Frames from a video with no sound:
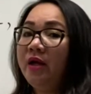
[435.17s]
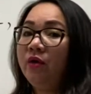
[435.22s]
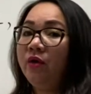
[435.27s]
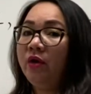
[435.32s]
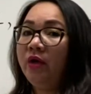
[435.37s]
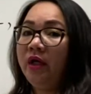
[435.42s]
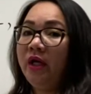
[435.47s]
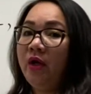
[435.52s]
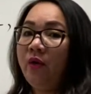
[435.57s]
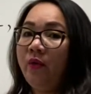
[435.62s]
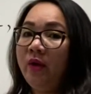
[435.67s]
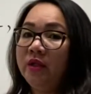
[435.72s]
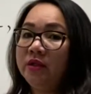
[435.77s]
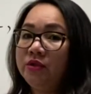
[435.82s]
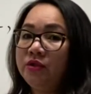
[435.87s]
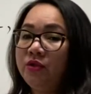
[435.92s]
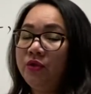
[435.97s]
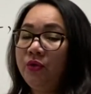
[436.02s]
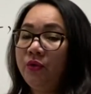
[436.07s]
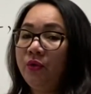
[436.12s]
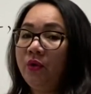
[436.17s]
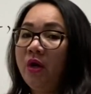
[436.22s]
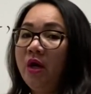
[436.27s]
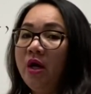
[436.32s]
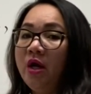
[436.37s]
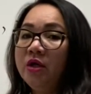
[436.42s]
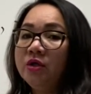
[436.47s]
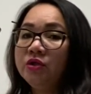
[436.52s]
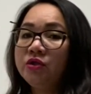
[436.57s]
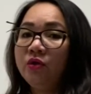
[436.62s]
or equal to.
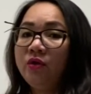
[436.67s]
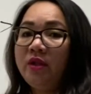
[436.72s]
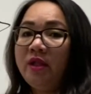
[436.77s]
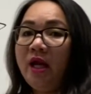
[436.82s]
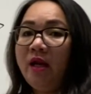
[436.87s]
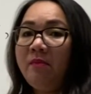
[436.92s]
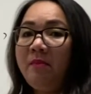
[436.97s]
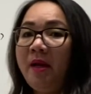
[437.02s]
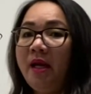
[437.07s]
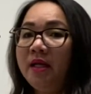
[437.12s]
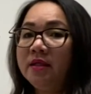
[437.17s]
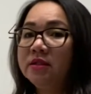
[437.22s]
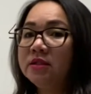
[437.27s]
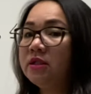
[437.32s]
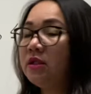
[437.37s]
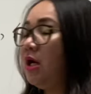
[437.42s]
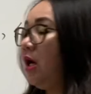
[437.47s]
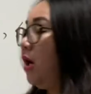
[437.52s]
So that means